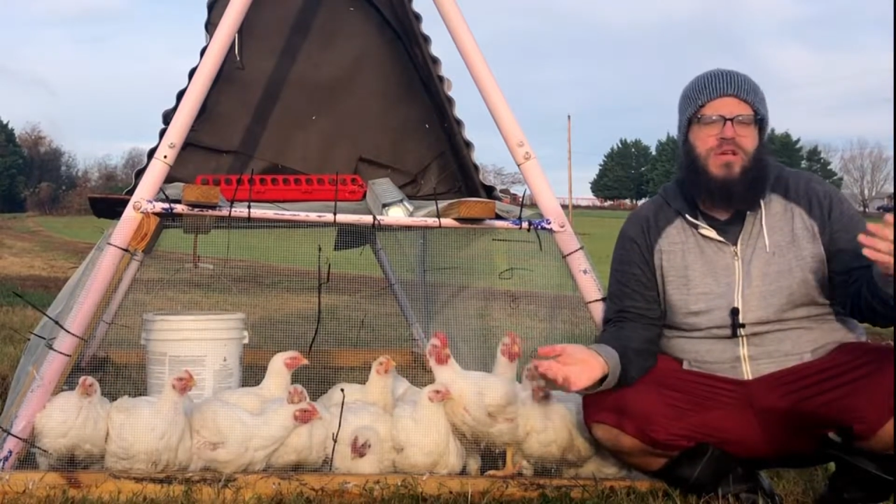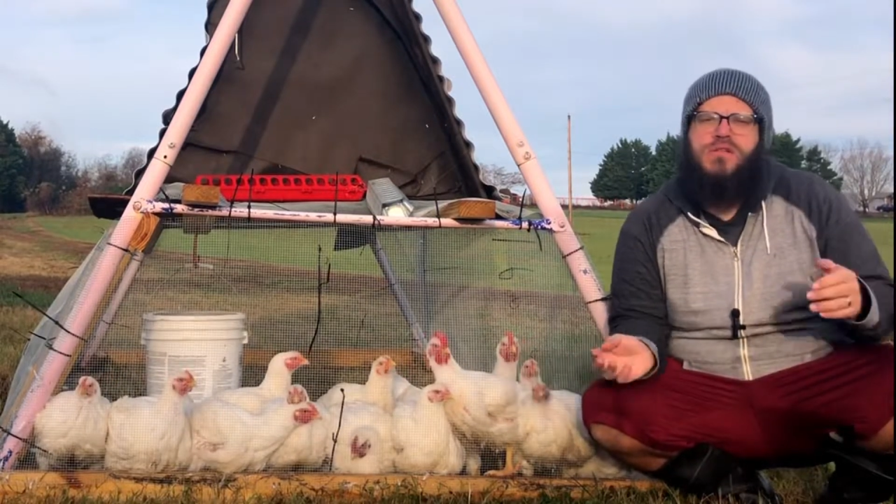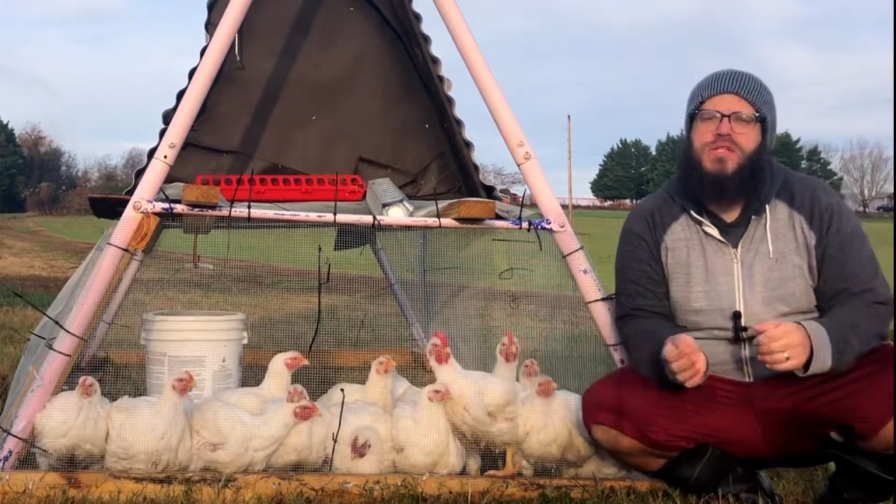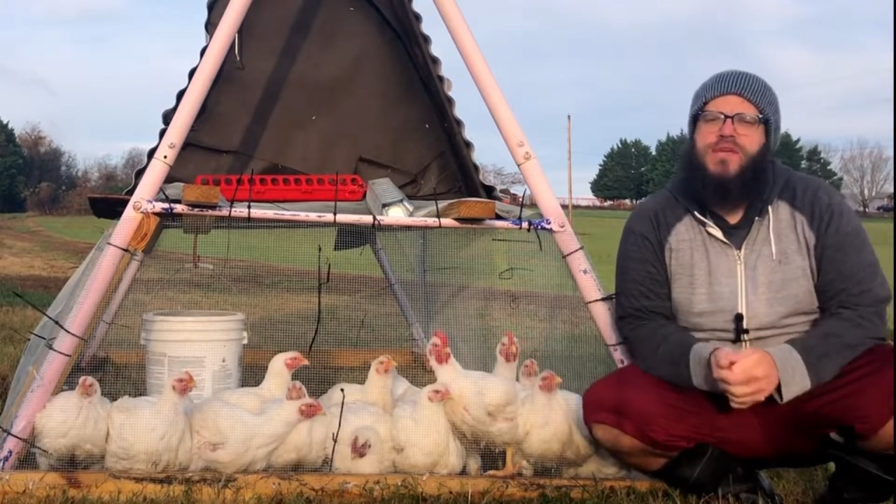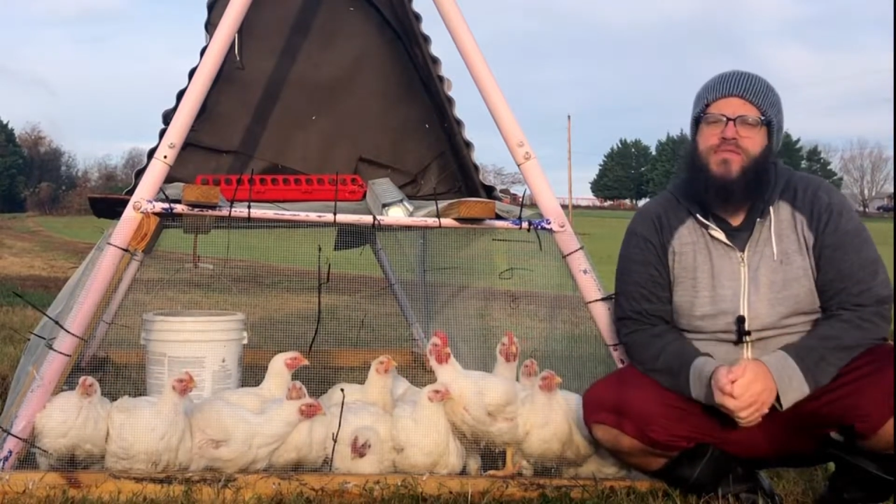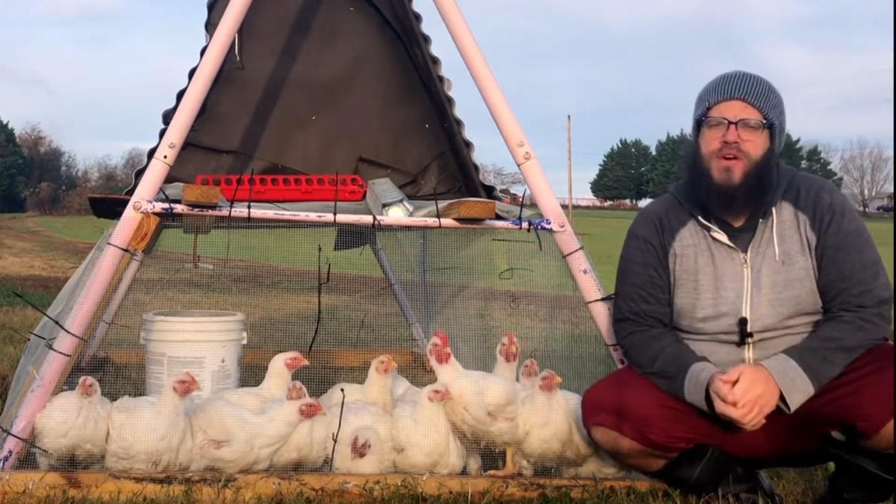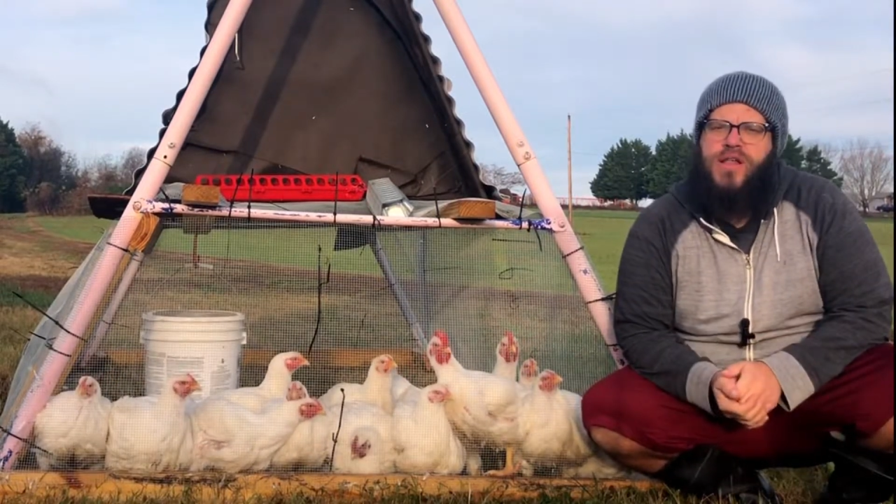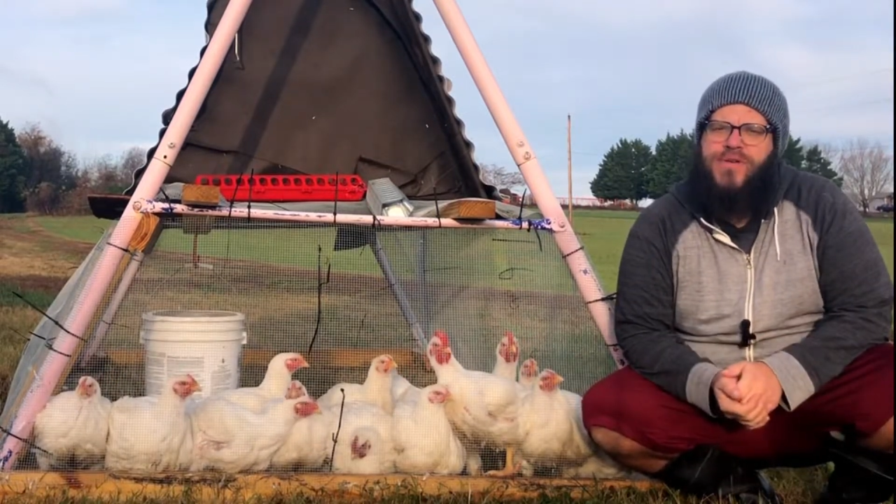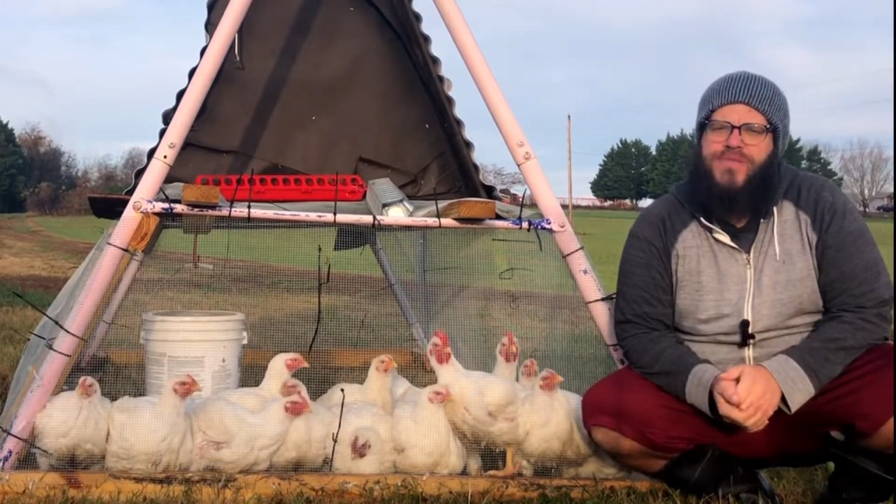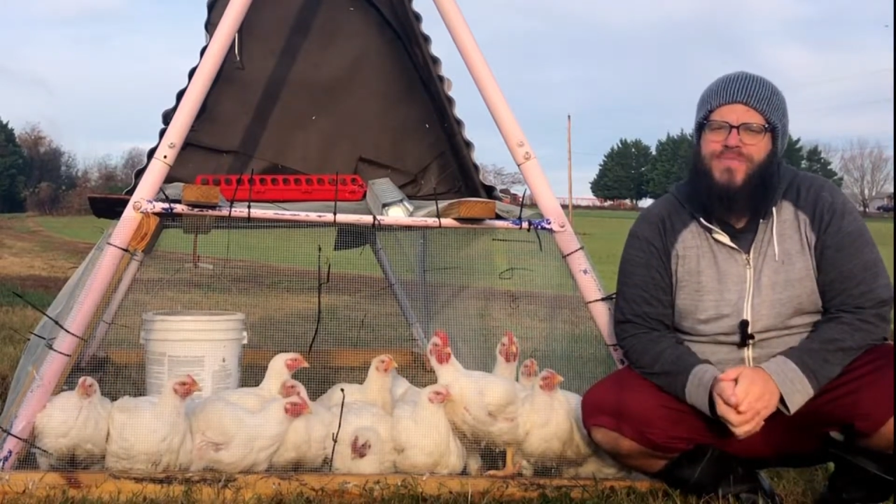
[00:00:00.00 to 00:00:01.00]
here's that
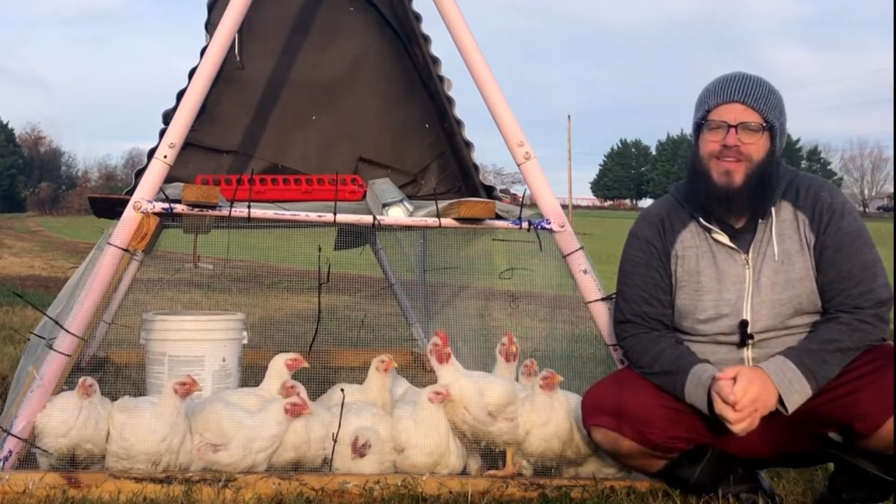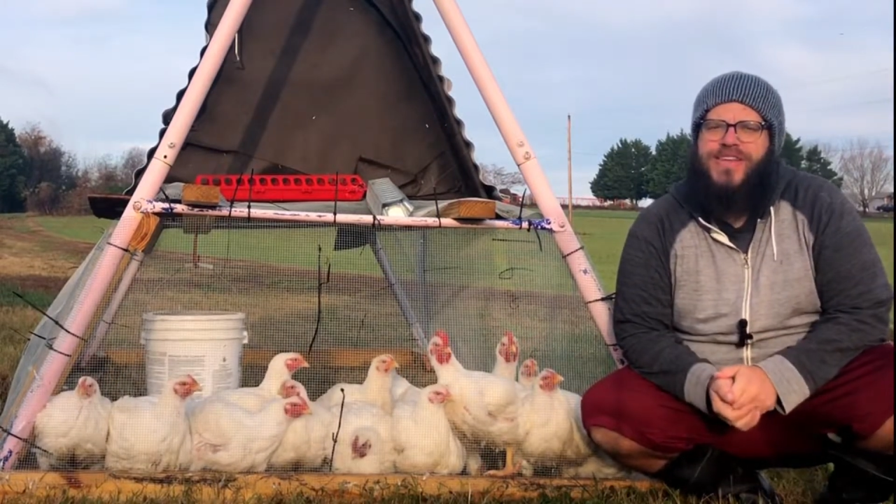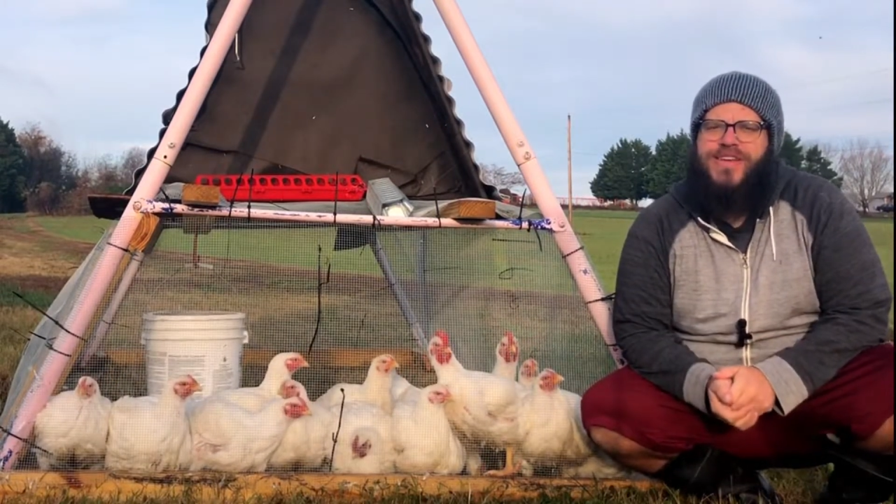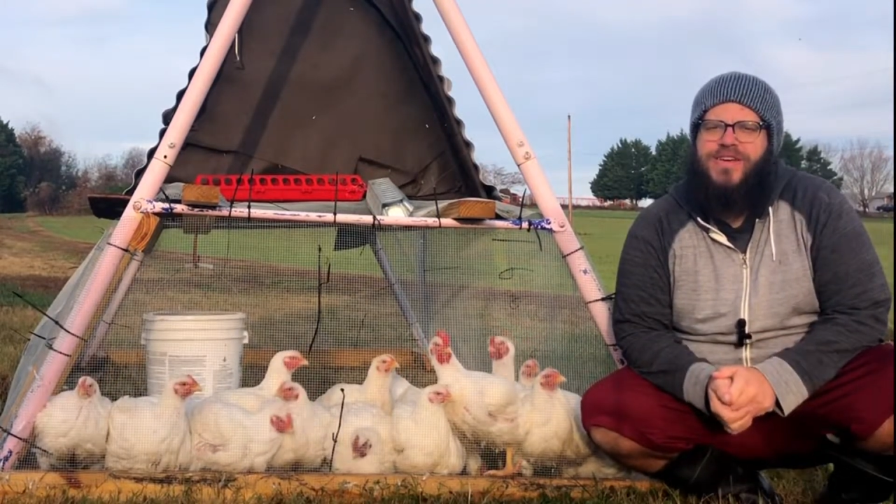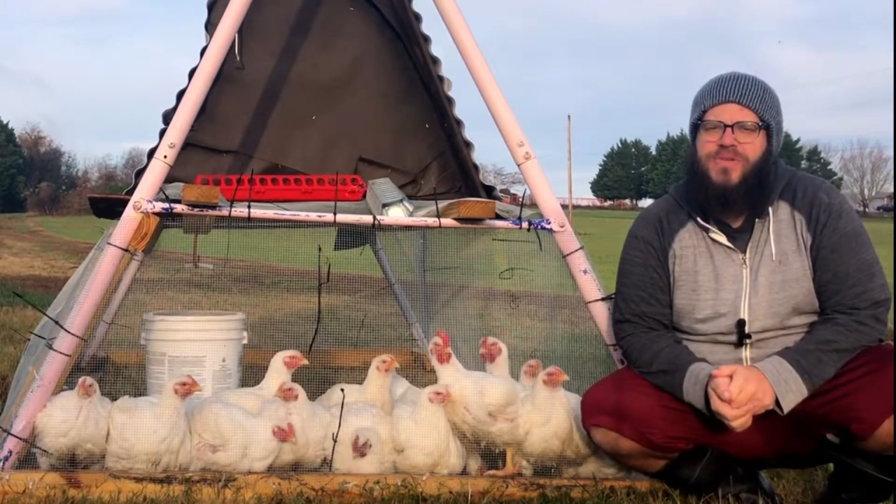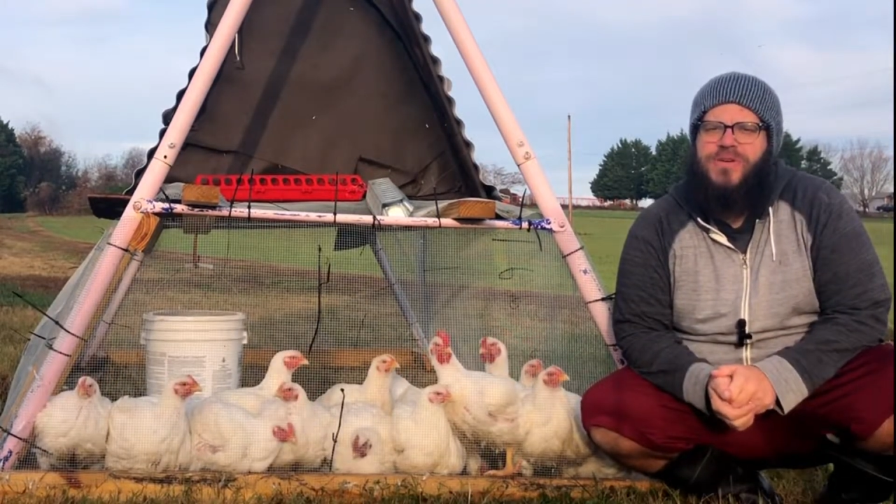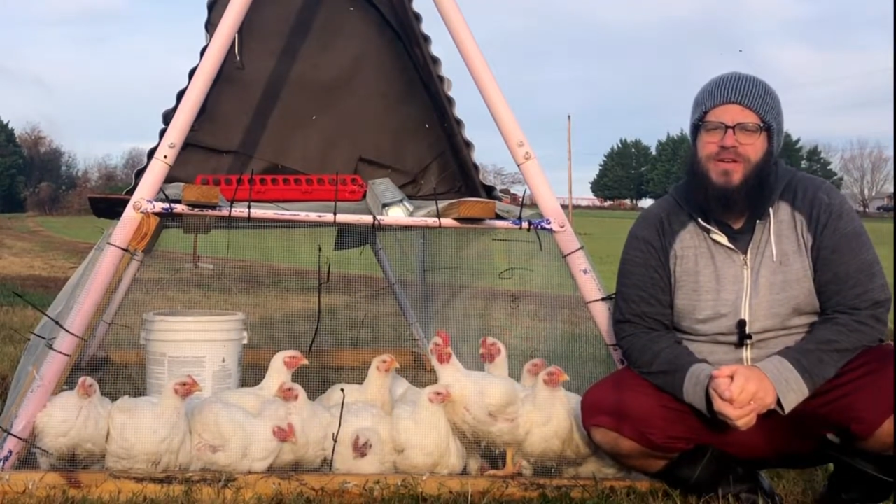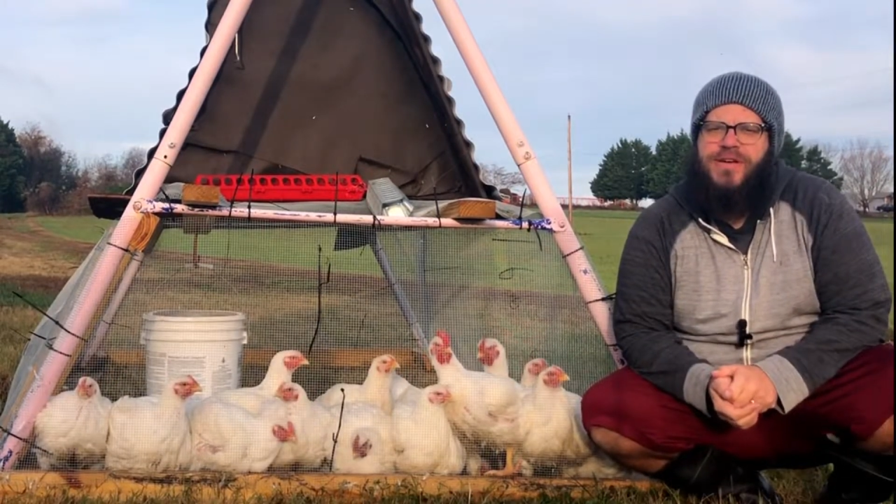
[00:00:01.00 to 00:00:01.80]
follow-up video.